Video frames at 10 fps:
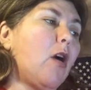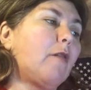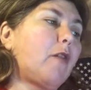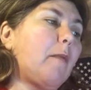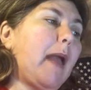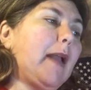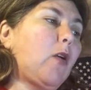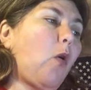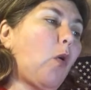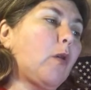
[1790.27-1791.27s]
from a
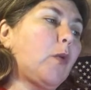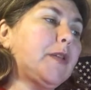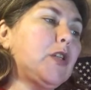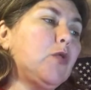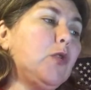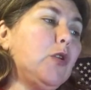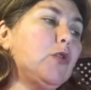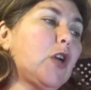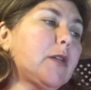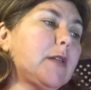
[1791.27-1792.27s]
court with two new
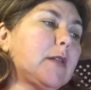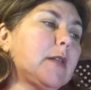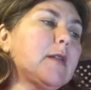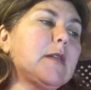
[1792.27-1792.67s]
justices,